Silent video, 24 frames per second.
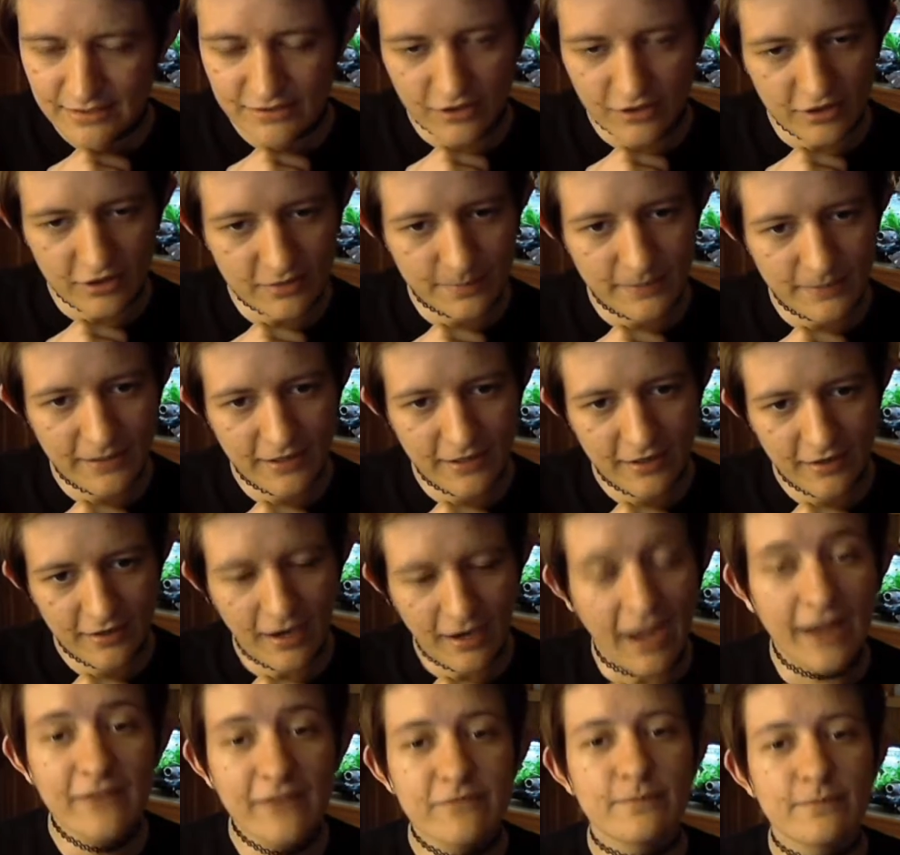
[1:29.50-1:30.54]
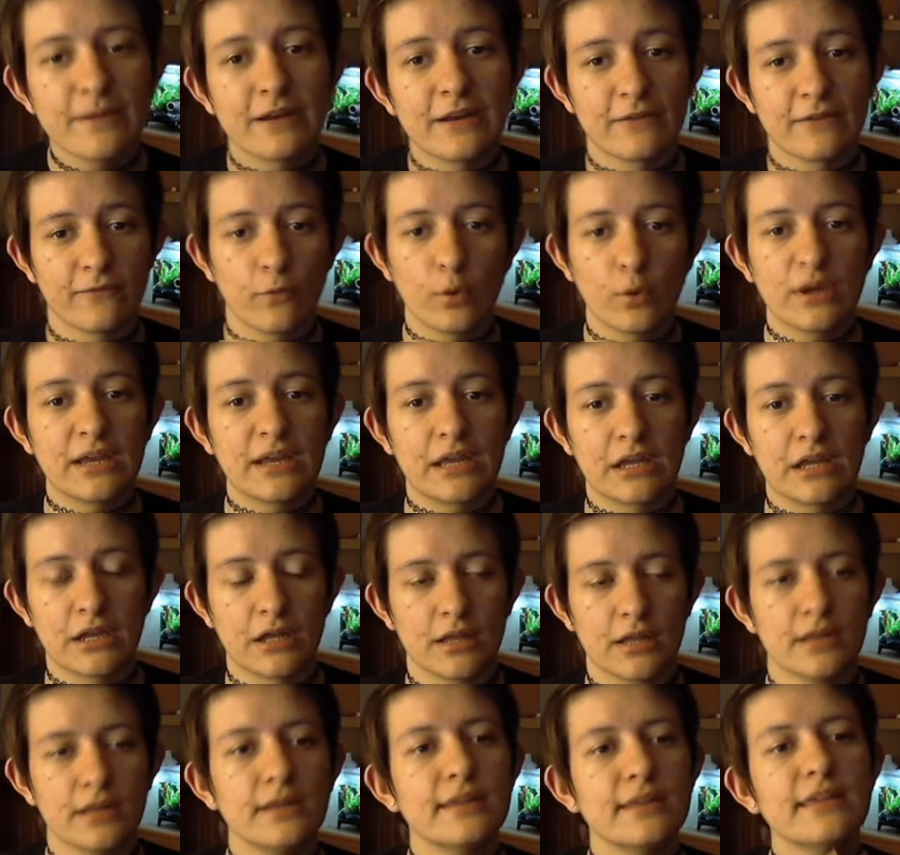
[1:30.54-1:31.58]
Darkplier, I've been
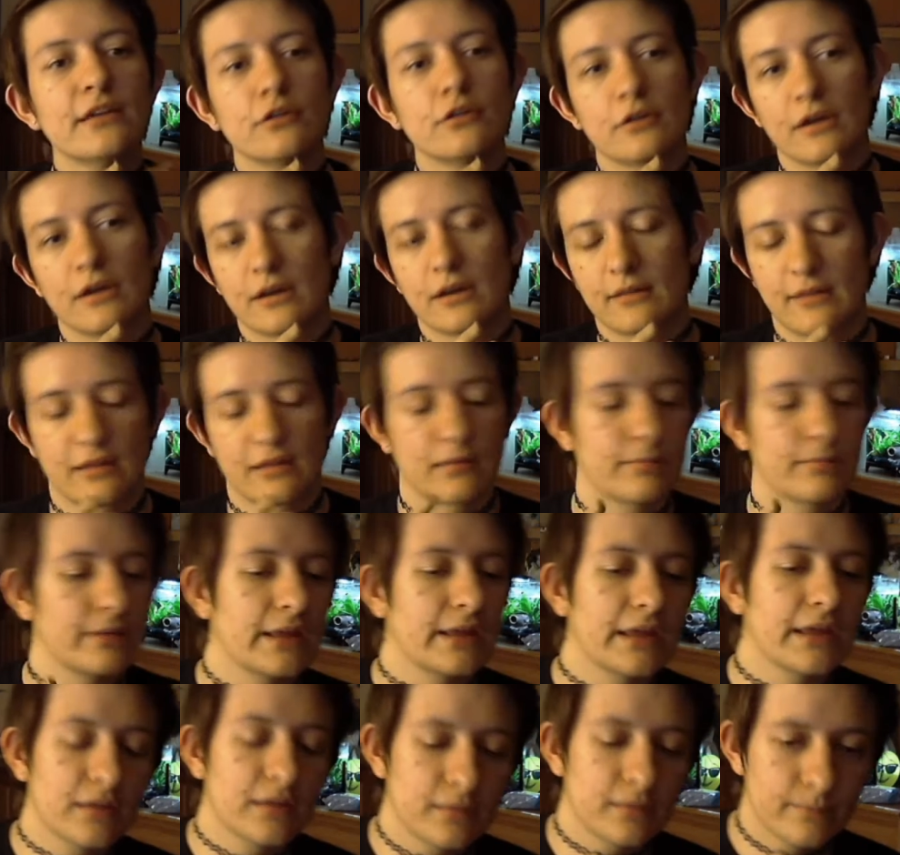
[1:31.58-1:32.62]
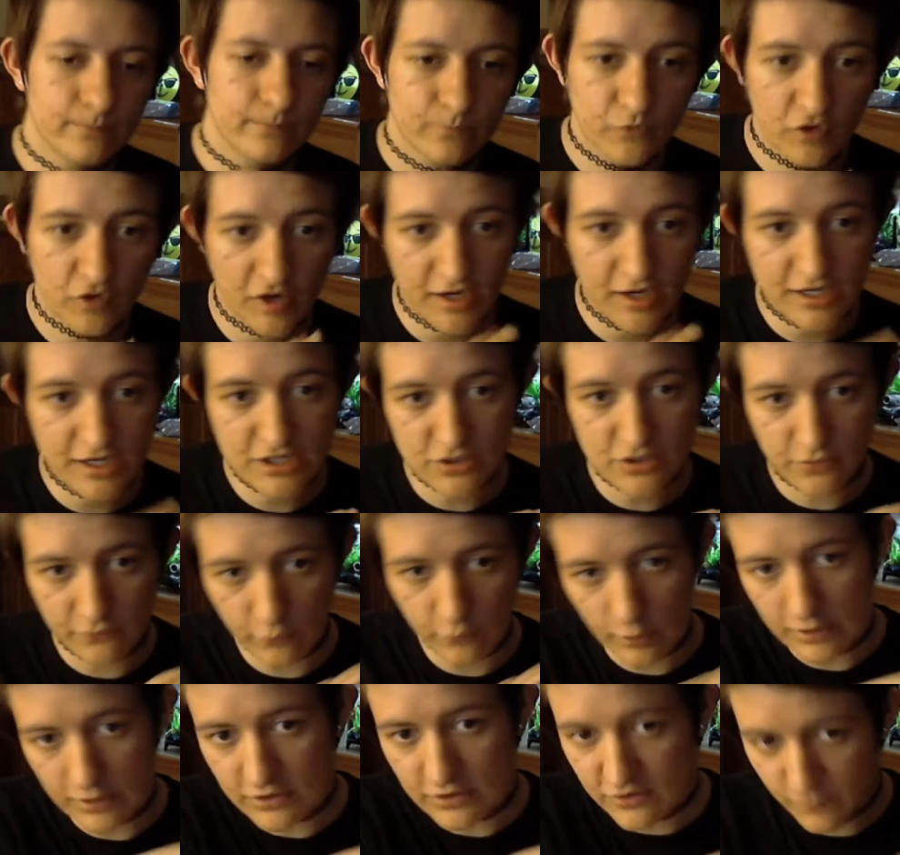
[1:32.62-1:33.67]
avoiding the internet like the plague, trying to
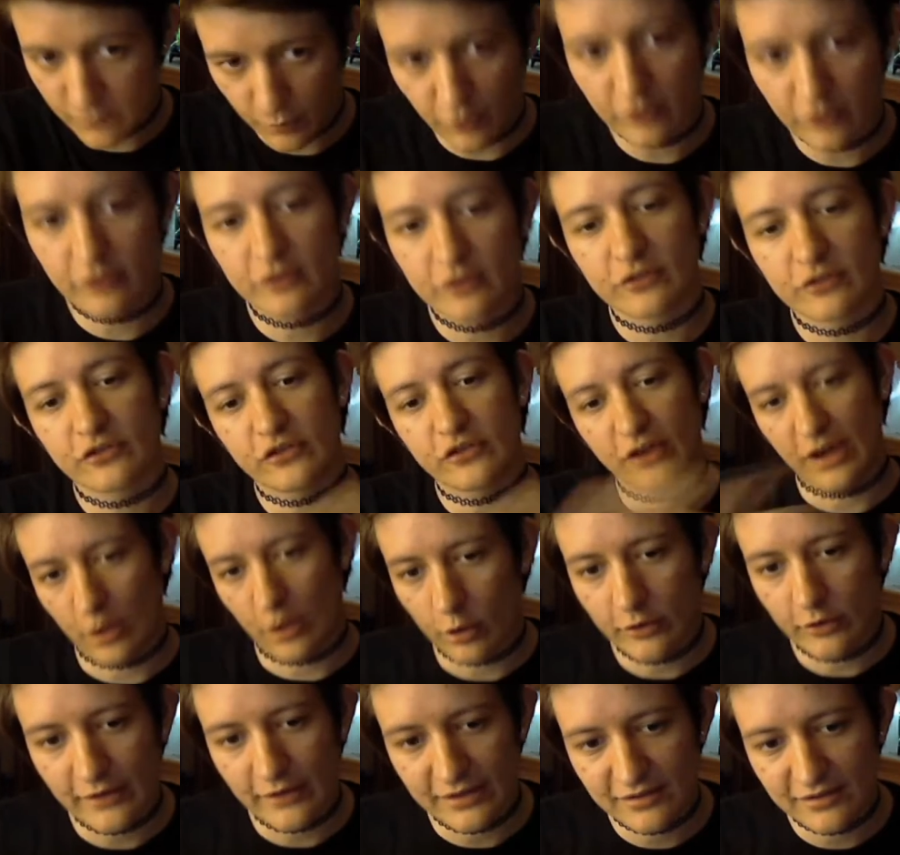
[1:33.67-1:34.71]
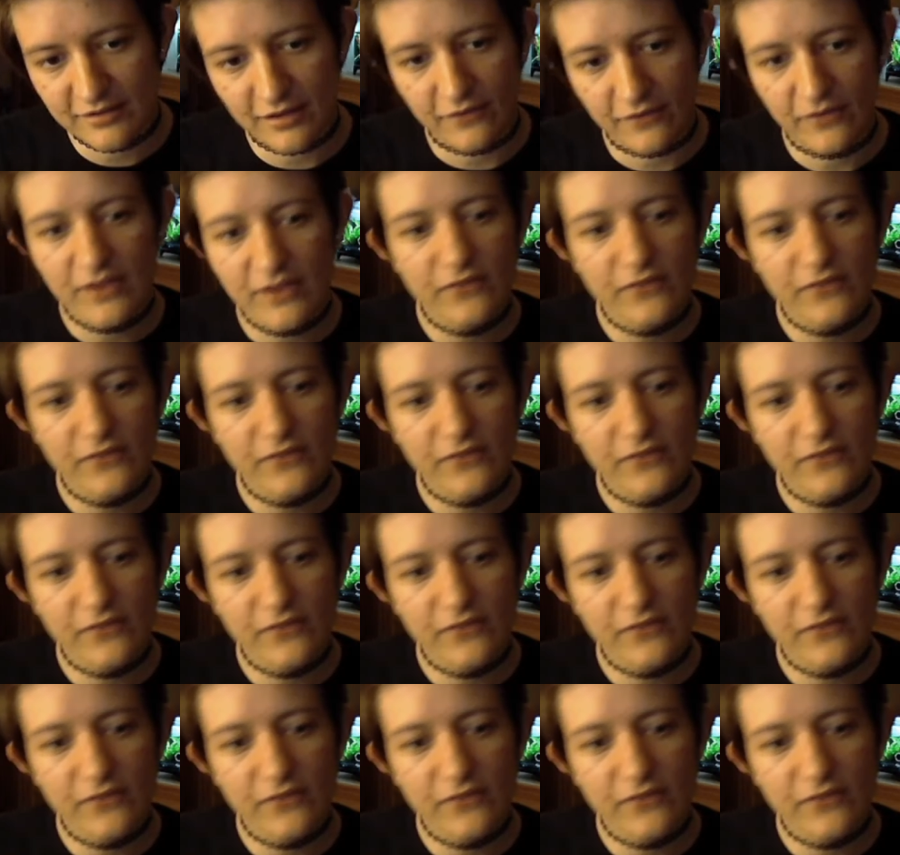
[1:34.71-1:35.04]
avoid spoilers and all that stuff.